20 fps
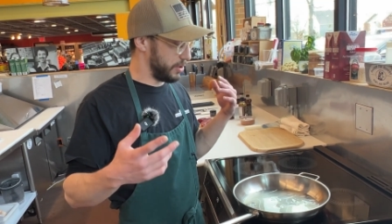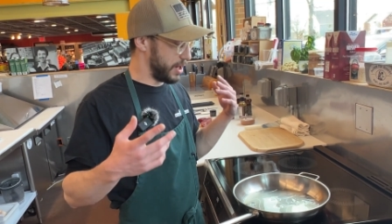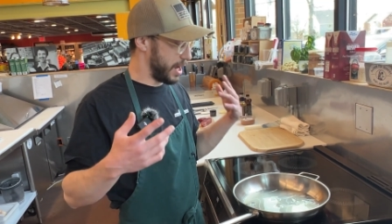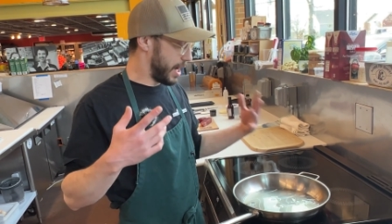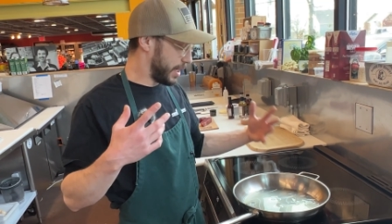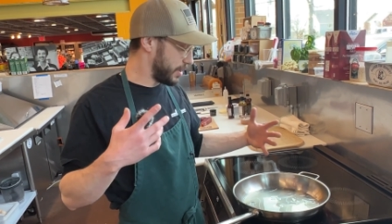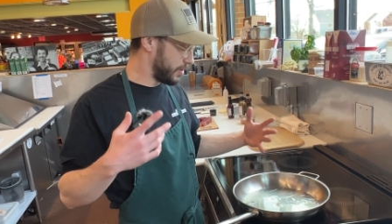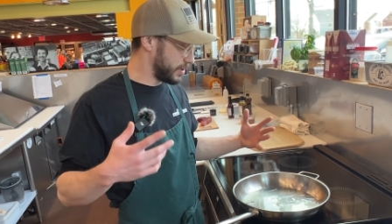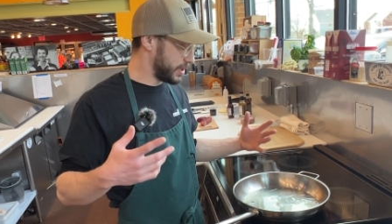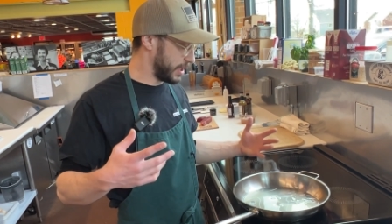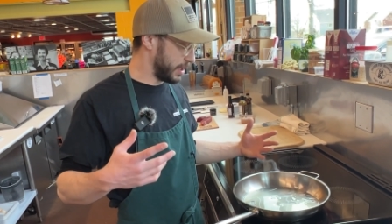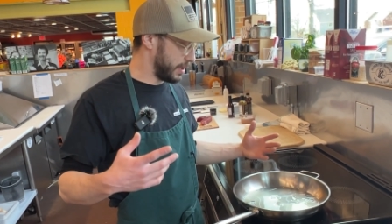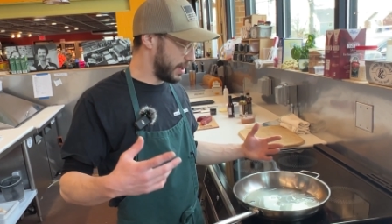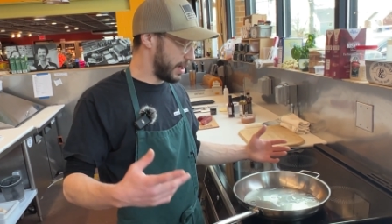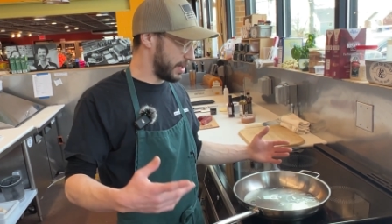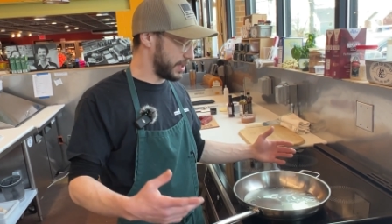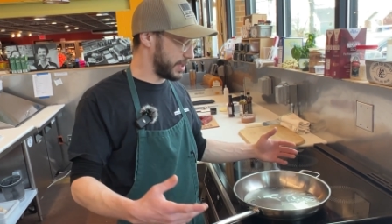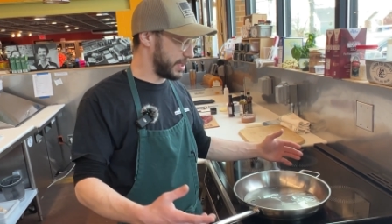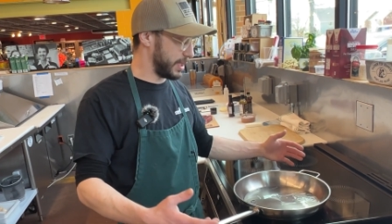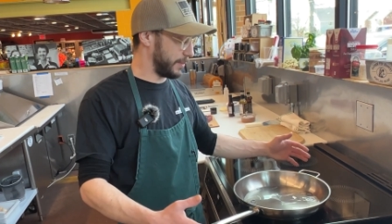not using a
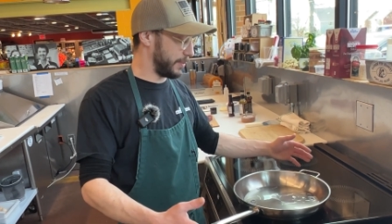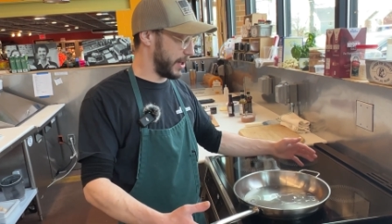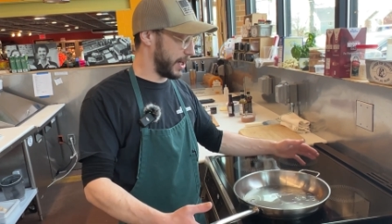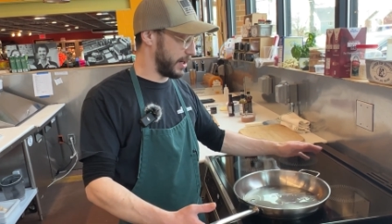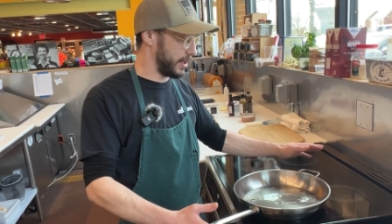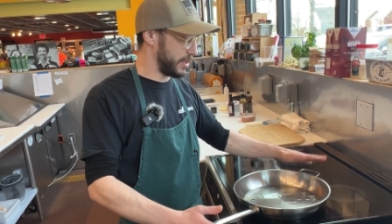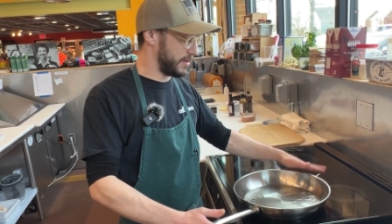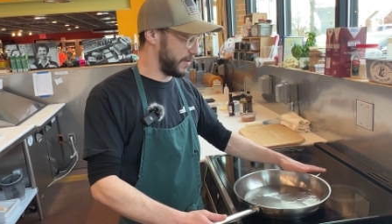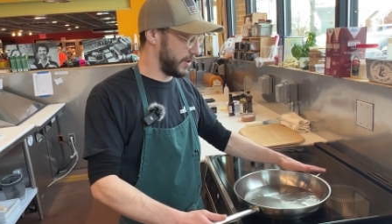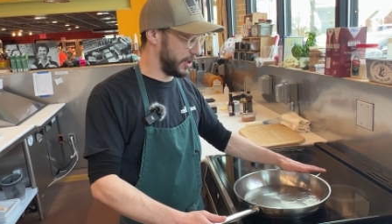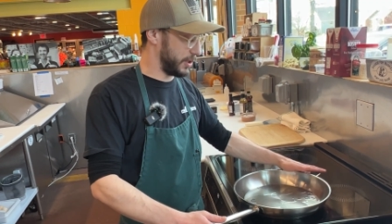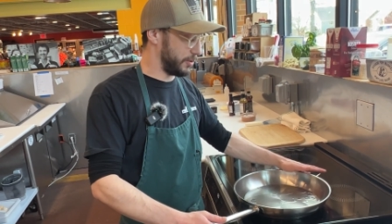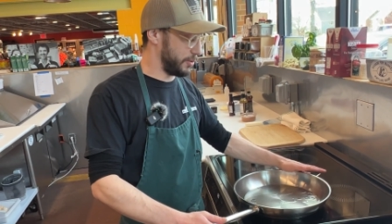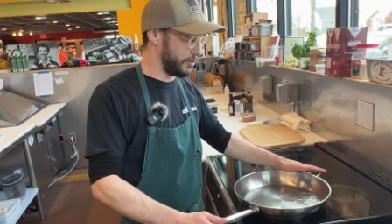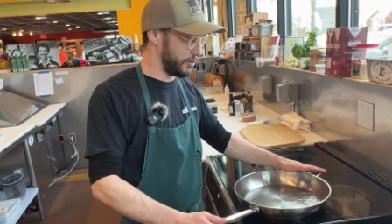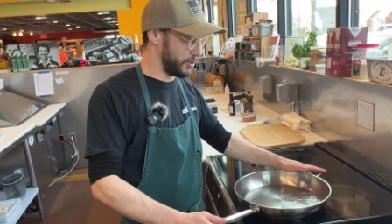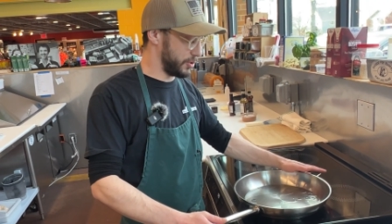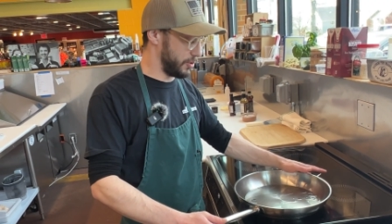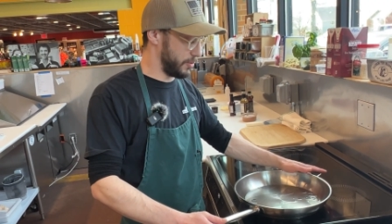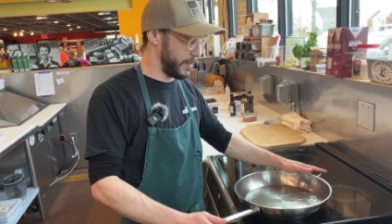non-stick pan, it's very
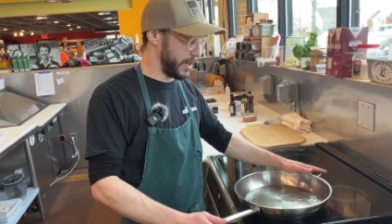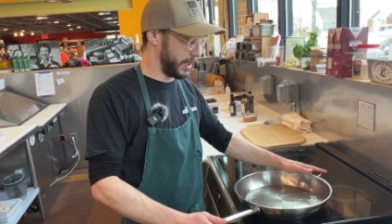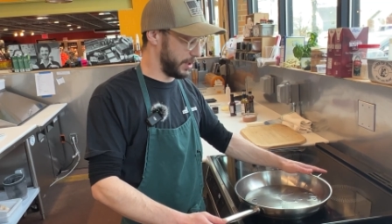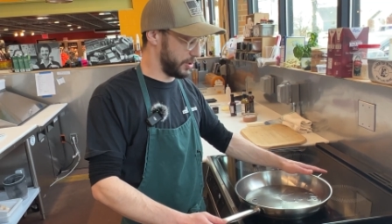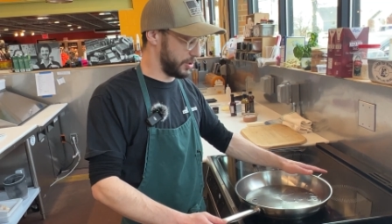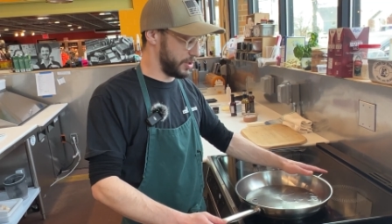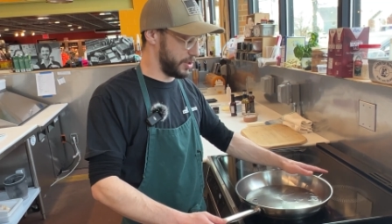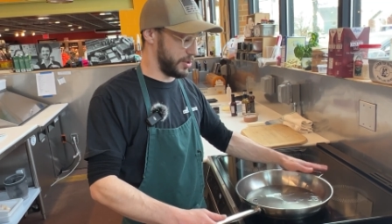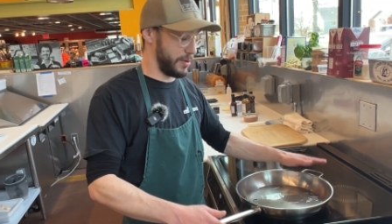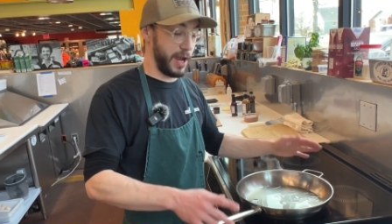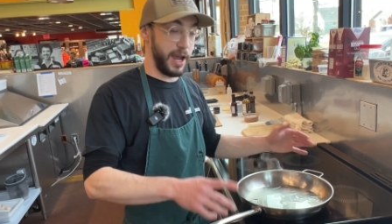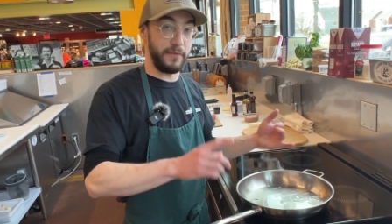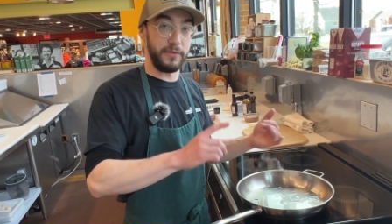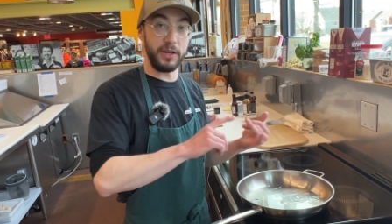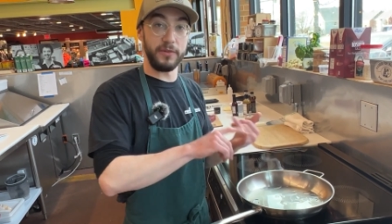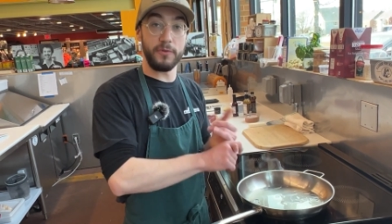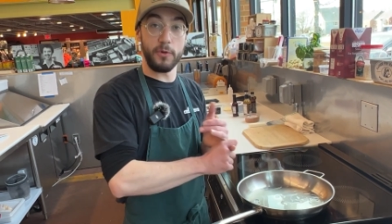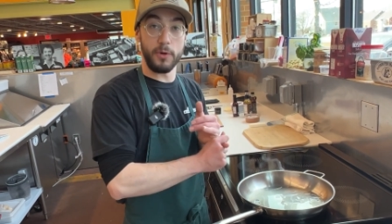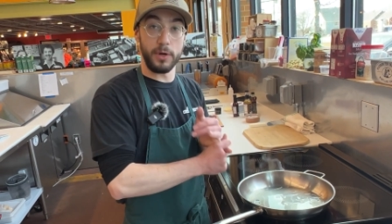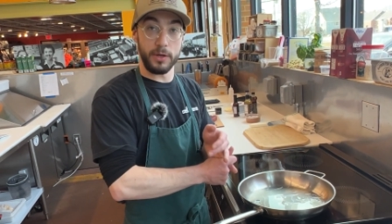crucial making sure you have
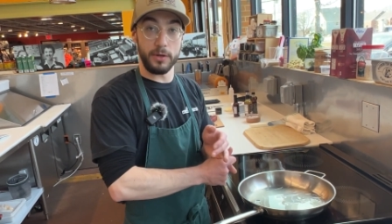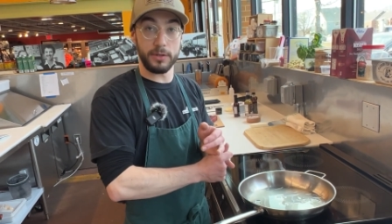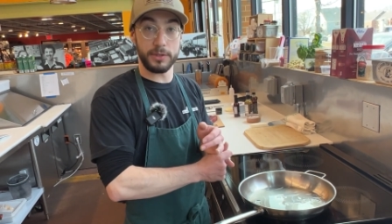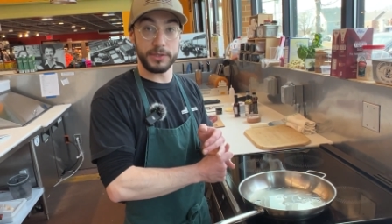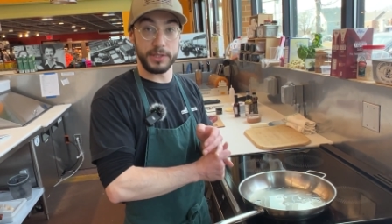enough oil